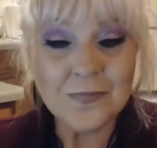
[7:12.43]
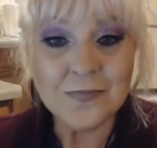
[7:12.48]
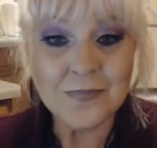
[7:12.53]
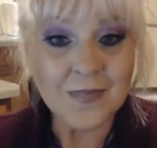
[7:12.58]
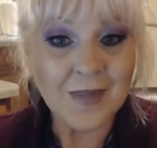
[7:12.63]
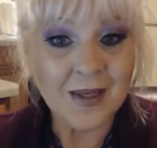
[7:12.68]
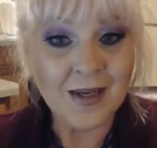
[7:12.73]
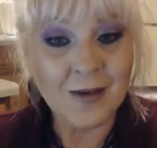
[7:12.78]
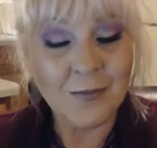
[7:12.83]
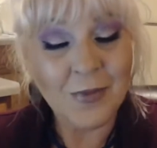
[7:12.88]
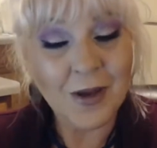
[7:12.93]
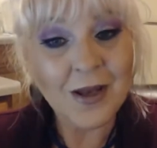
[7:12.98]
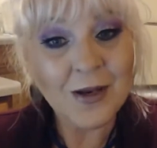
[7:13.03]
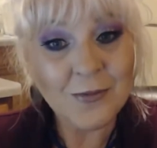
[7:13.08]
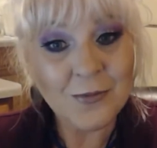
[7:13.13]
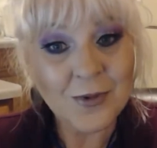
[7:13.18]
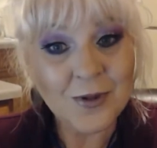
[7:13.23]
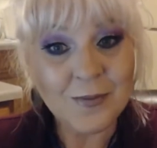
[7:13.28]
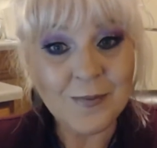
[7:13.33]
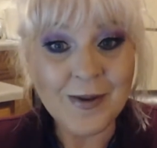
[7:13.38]
And I bought them
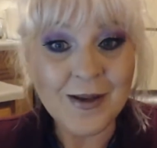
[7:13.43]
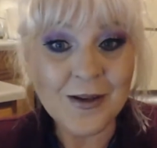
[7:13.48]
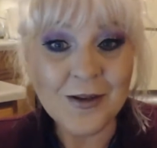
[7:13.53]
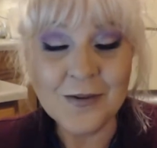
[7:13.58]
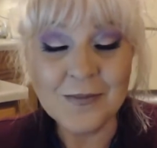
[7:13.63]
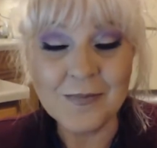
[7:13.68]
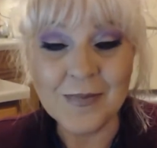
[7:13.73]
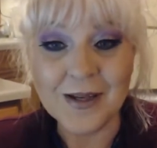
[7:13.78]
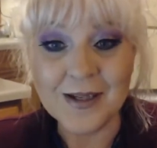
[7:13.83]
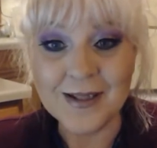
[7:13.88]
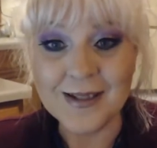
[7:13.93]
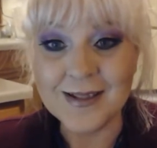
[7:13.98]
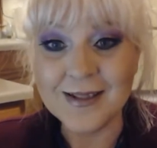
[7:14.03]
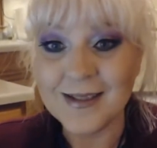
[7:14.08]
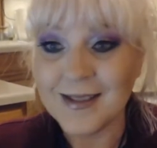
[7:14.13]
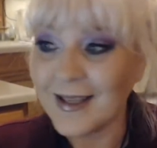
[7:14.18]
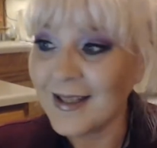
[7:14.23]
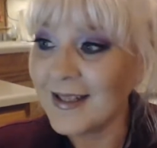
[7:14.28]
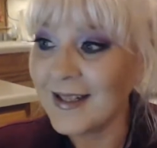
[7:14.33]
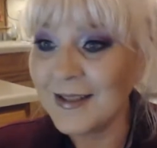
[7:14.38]
with my own money,
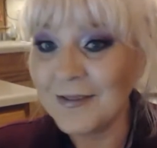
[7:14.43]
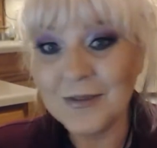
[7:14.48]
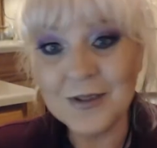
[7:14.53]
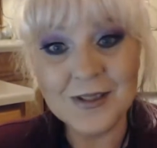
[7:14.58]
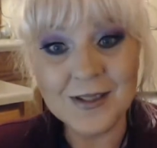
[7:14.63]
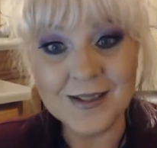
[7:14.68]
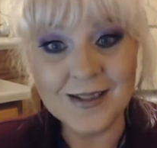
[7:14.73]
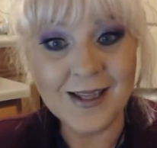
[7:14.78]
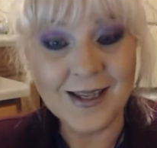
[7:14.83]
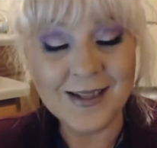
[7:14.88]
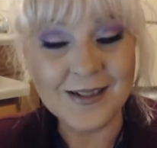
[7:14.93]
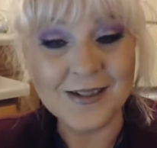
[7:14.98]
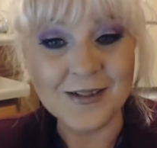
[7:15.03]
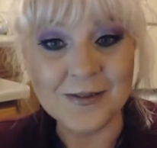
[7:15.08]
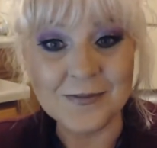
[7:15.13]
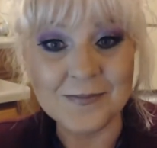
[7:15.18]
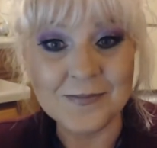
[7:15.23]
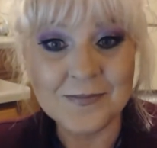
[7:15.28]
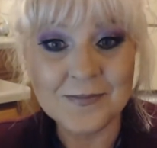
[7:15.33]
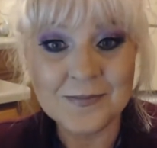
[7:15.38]
and I really like
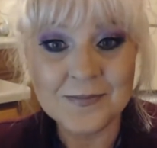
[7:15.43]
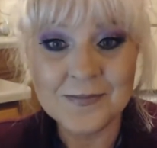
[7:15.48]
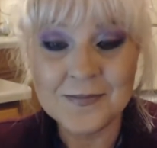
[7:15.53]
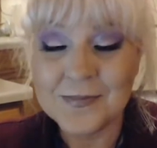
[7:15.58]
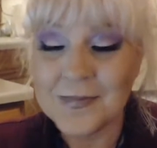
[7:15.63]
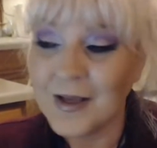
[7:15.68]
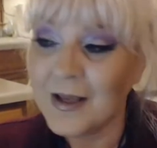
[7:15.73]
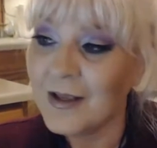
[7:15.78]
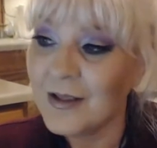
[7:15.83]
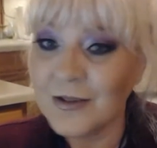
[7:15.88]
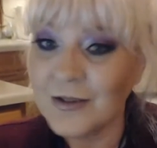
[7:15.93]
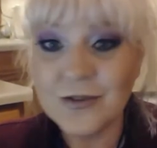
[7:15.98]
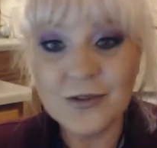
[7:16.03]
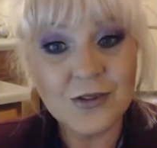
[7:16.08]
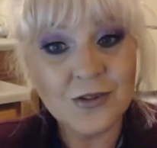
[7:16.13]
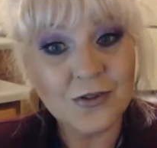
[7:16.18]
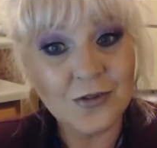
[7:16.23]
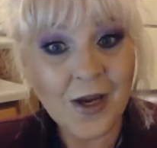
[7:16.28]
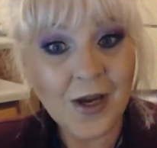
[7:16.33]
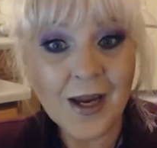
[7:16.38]
them. You should
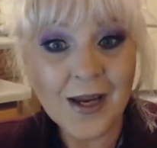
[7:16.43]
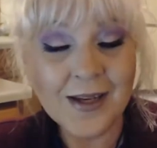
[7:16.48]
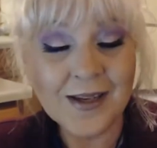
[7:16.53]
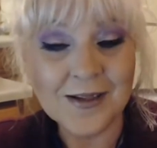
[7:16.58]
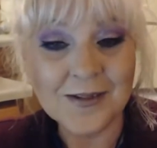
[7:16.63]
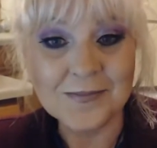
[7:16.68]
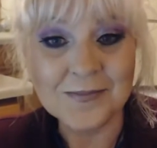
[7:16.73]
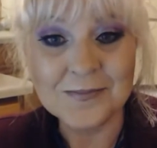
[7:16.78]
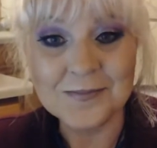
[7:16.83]
try them.